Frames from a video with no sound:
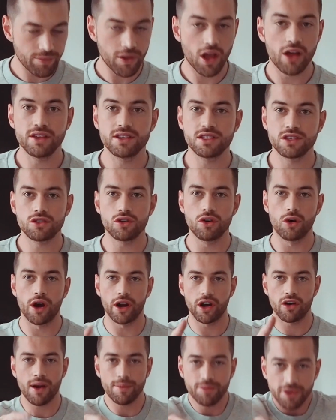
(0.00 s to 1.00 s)
Oh, this is cool. I'm
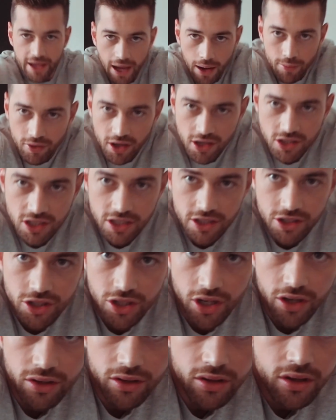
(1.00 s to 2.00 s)
going to grab the camera actually and
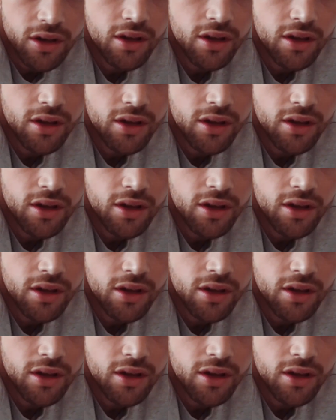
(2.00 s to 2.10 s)
show you